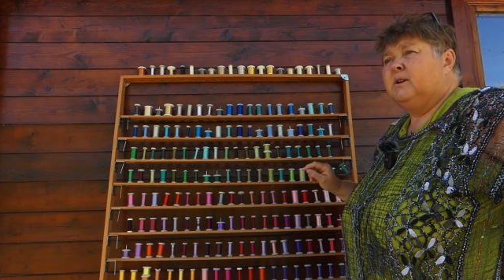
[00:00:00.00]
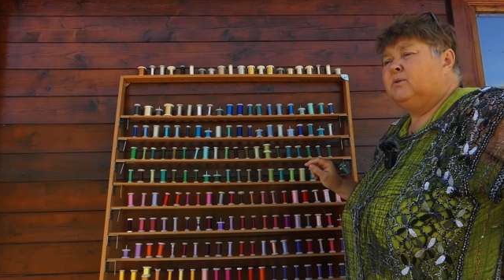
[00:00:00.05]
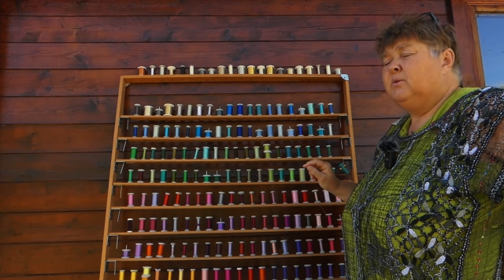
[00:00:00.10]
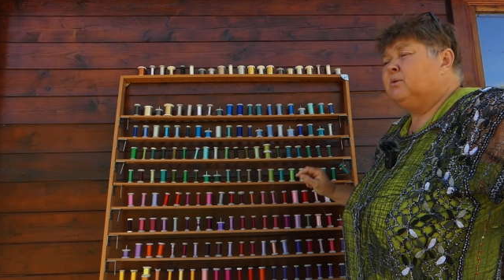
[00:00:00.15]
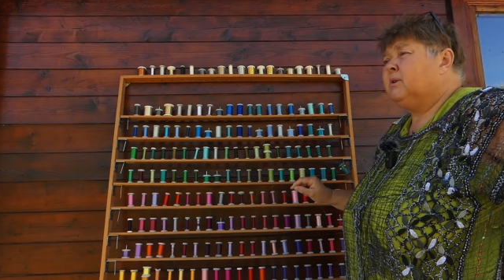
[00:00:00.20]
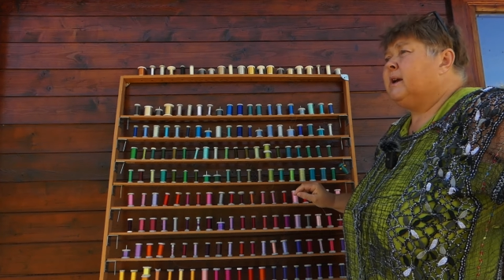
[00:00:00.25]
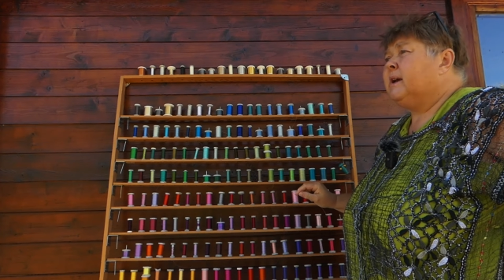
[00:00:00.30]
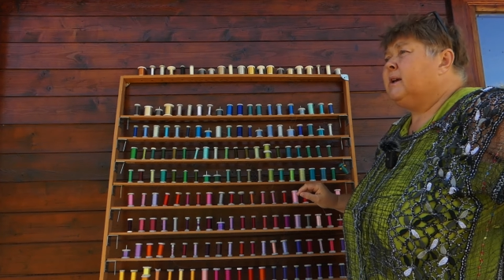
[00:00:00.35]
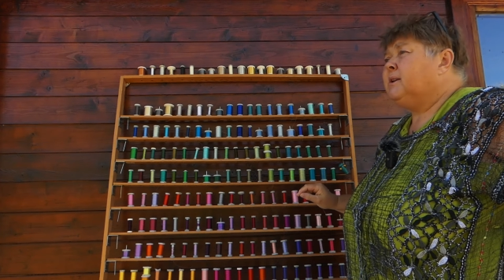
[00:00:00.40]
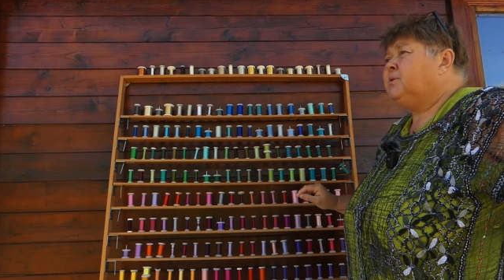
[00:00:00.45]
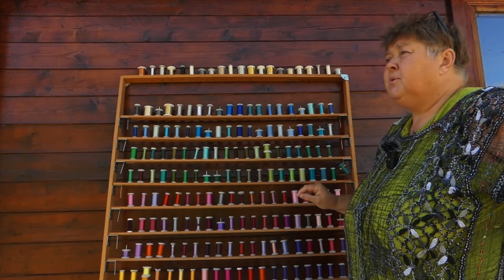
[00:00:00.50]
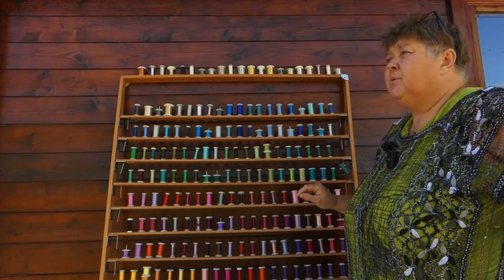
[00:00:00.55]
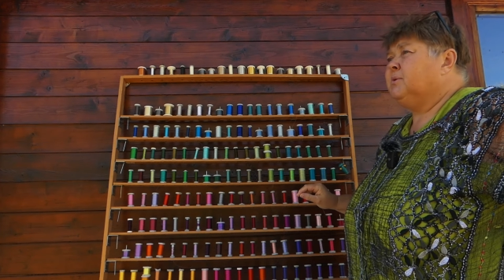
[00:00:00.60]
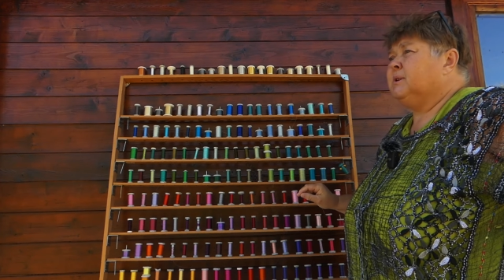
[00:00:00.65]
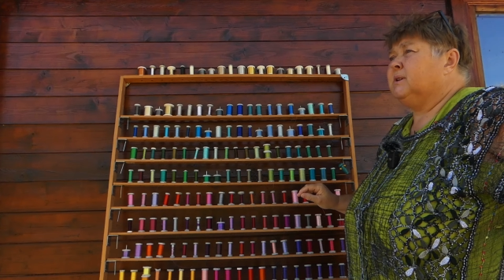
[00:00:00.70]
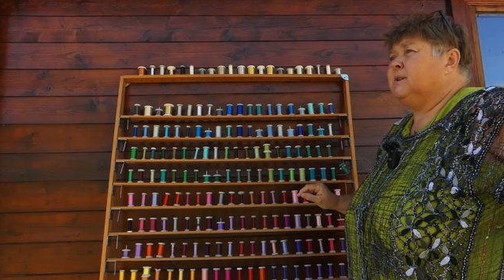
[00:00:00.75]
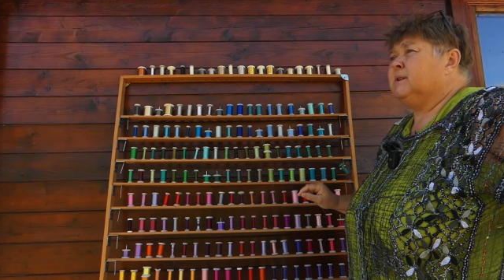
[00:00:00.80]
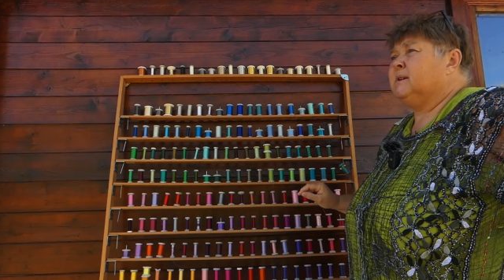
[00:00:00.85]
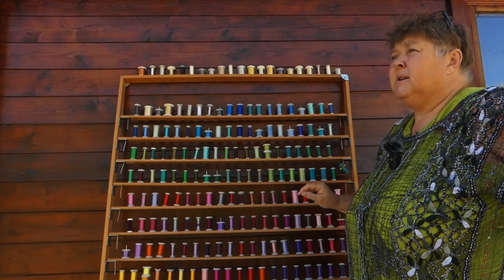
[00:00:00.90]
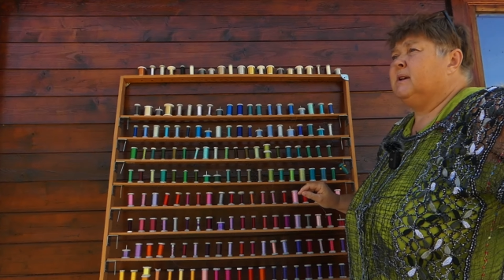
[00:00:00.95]
You can do
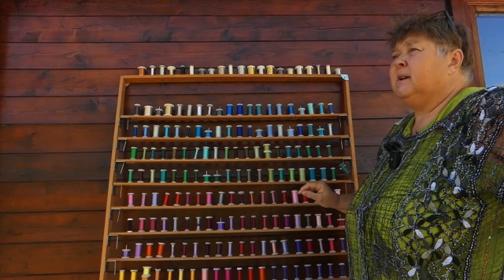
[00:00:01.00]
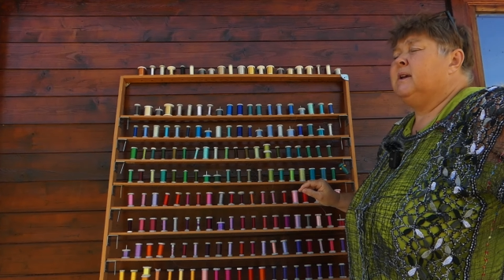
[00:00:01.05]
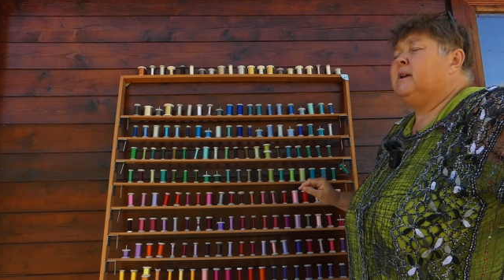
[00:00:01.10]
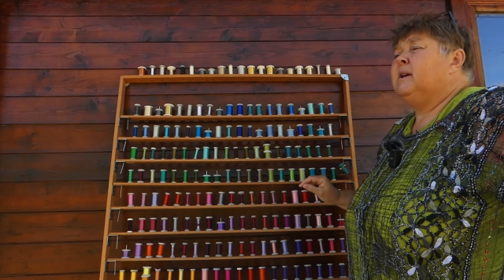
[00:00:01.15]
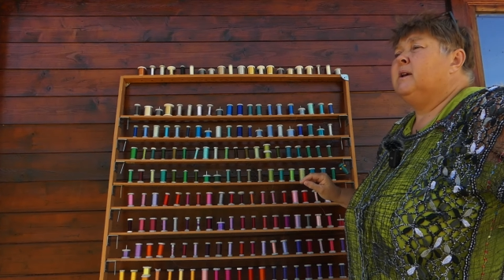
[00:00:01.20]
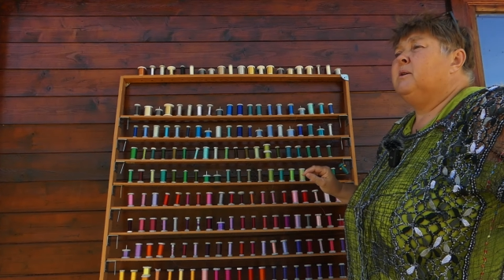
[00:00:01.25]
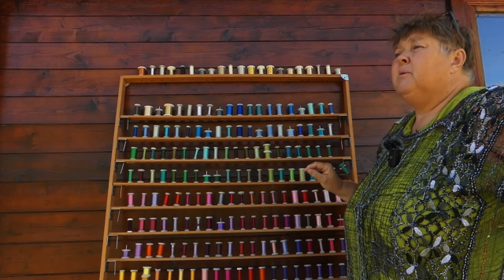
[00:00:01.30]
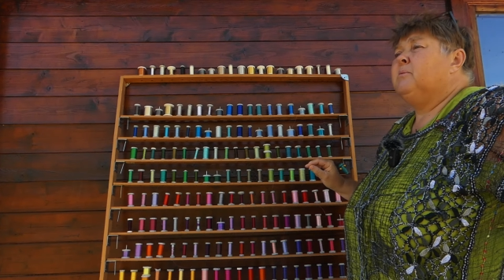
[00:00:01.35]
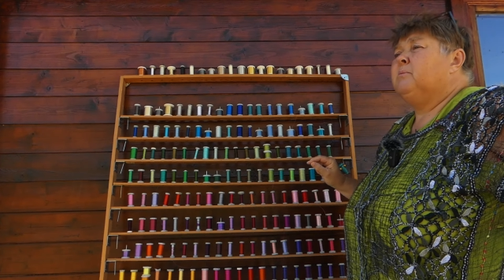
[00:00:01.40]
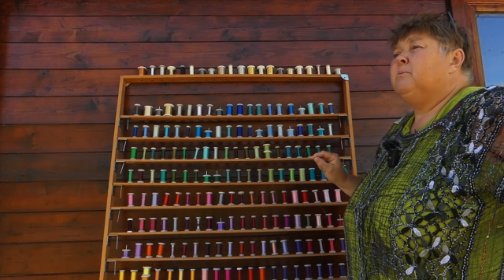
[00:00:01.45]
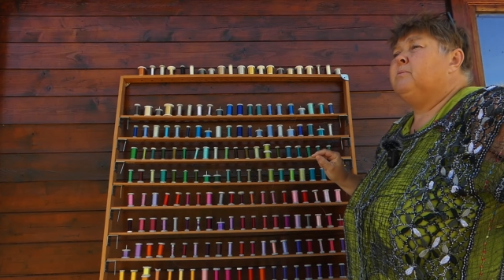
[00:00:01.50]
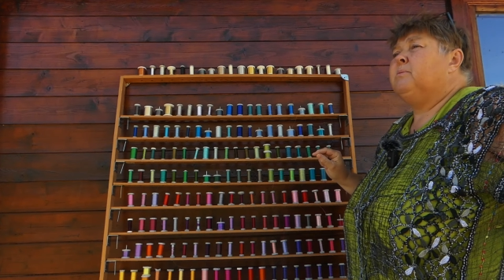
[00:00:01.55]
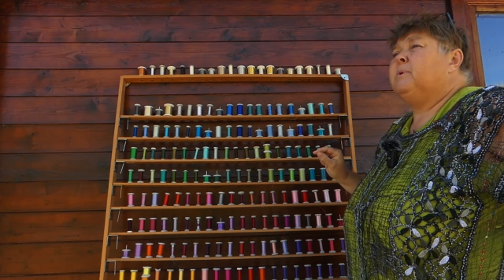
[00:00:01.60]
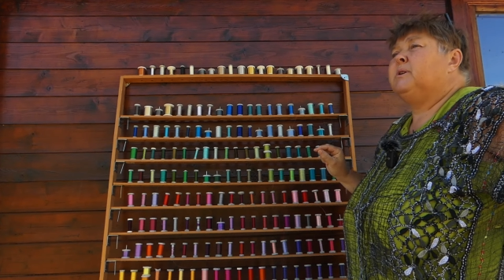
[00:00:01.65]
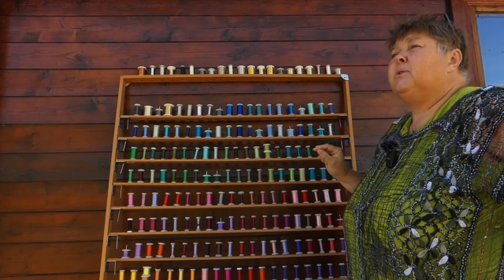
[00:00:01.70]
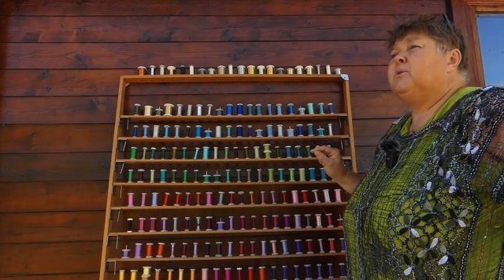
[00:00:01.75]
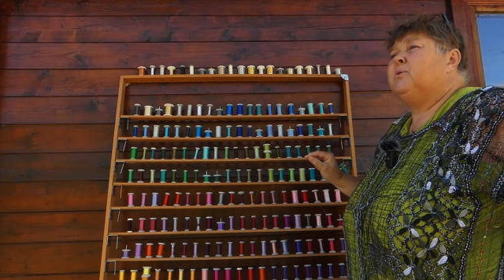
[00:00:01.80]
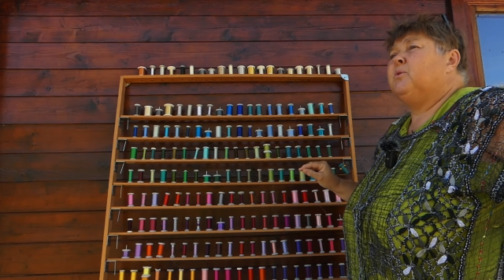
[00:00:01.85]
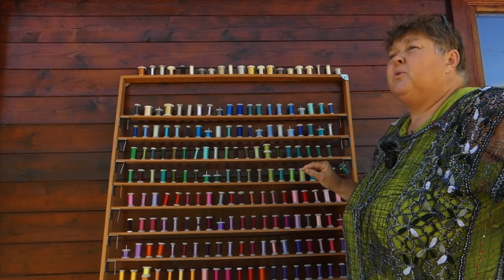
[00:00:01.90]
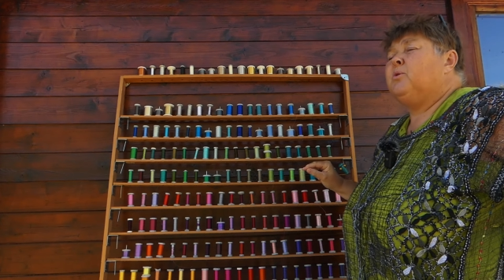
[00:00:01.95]
it,
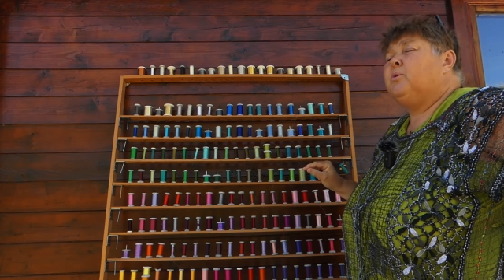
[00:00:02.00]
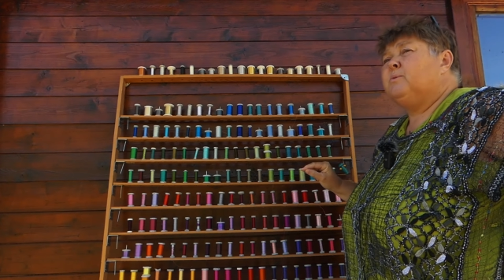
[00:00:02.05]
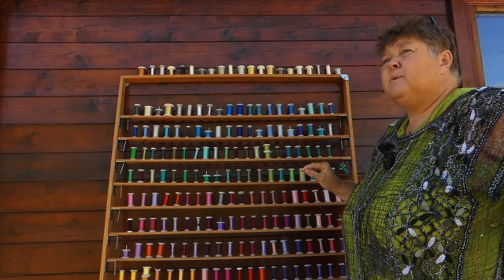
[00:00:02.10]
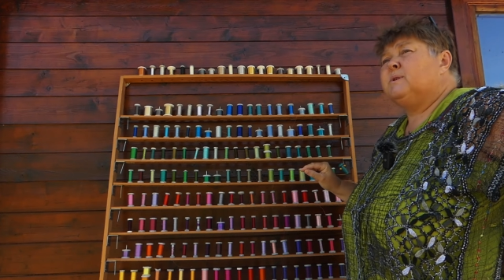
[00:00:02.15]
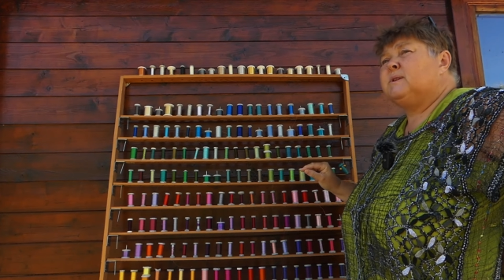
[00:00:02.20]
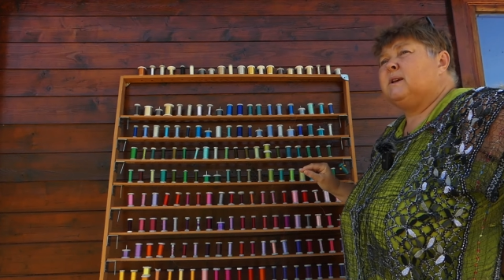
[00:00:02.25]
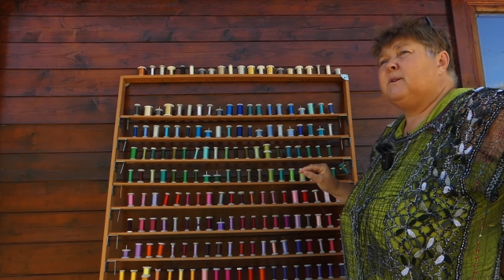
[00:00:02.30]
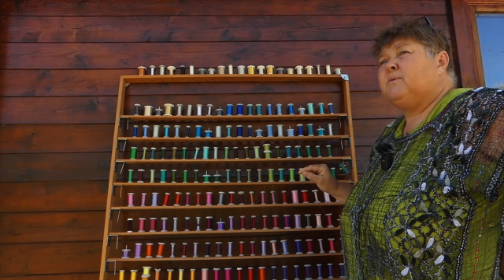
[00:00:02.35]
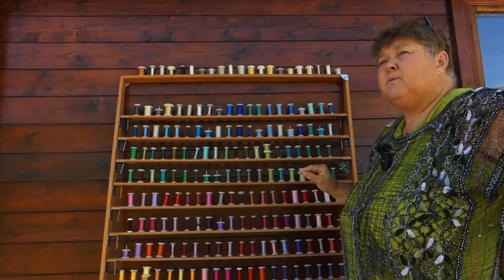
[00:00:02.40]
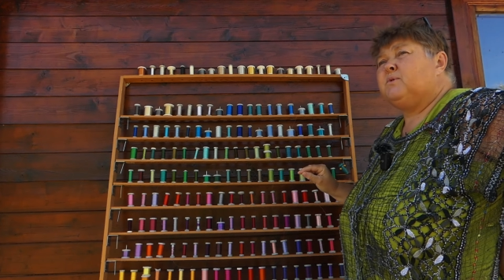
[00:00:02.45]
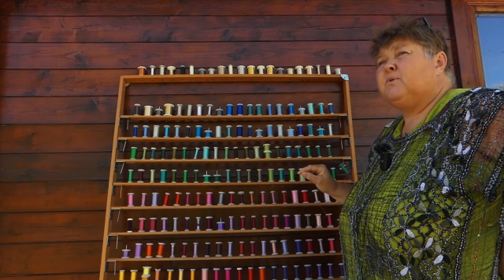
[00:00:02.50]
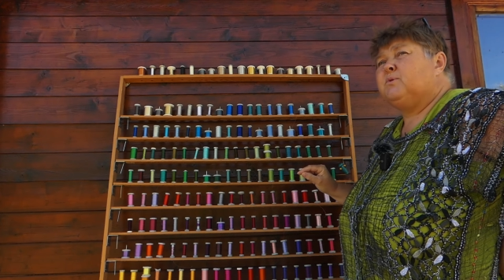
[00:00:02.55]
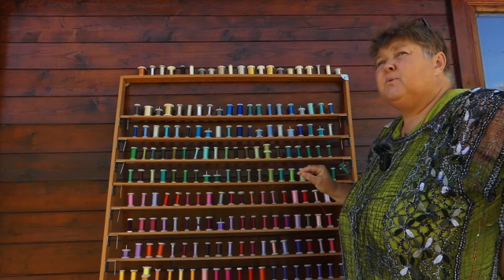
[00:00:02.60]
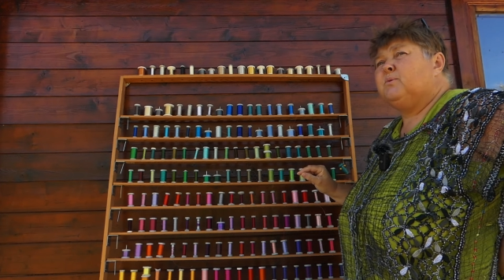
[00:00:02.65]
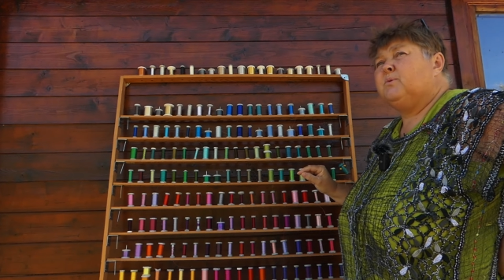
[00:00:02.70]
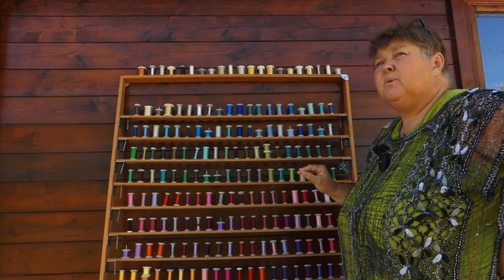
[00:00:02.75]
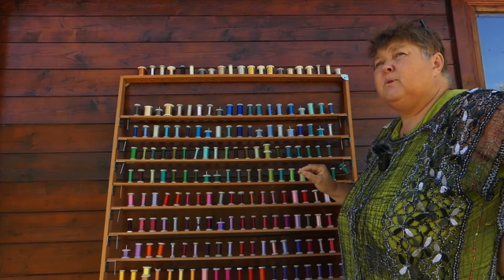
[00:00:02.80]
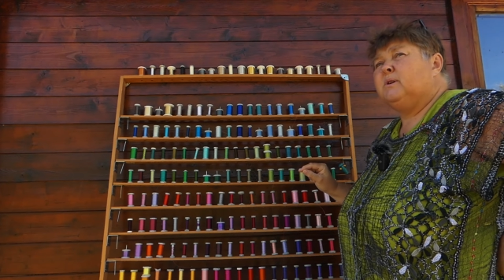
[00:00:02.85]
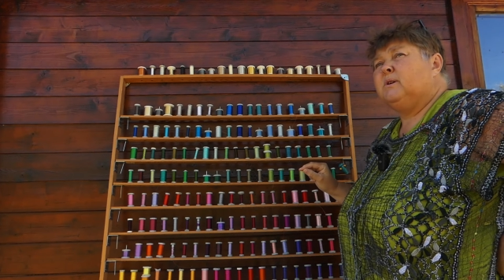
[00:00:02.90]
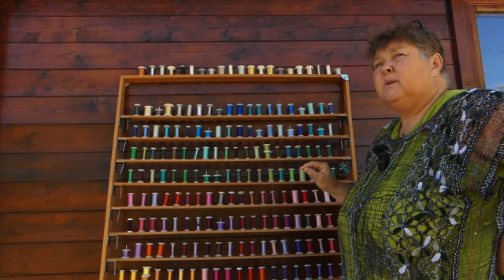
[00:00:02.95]
but you always have
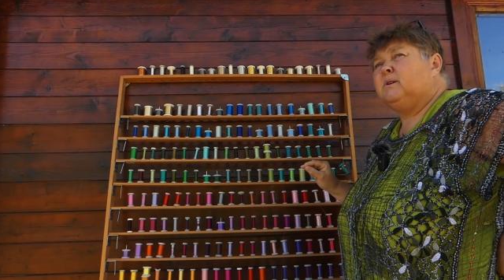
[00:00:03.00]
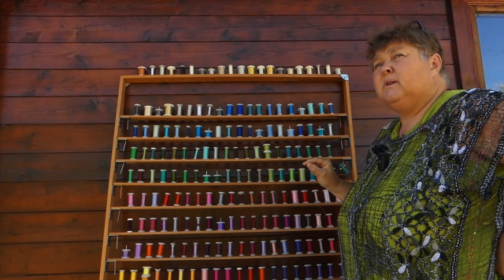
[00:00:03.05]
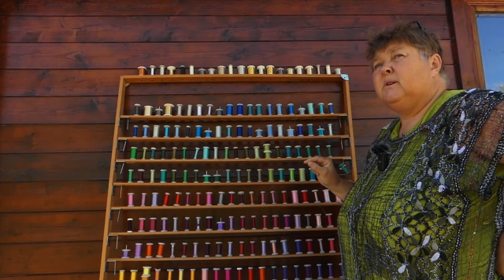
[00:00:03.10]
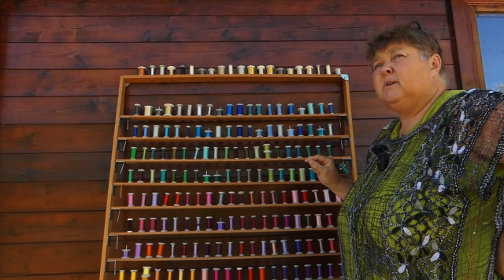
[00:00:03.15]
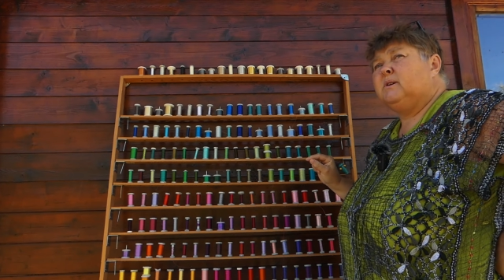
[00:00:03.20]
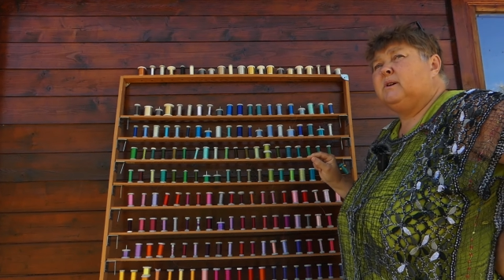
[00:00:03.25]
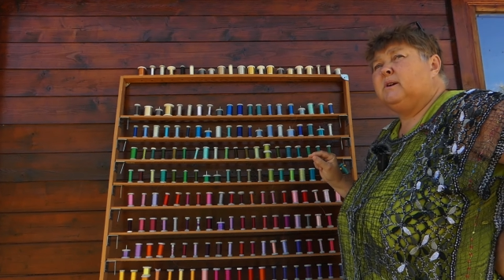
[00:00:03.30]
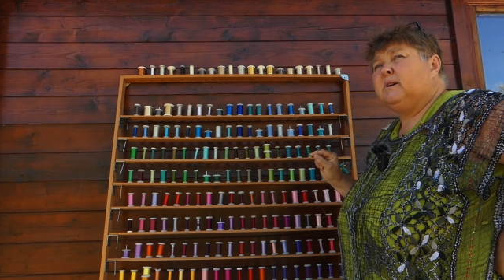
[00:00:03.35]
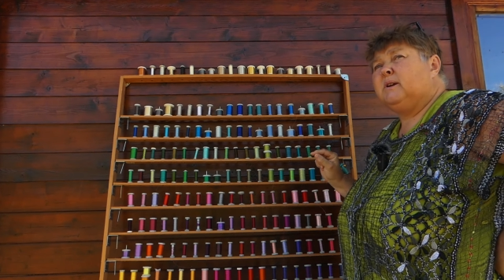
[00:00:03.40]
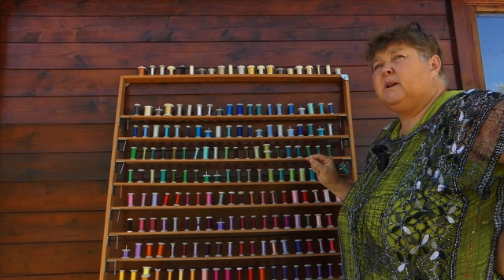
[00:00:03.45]
to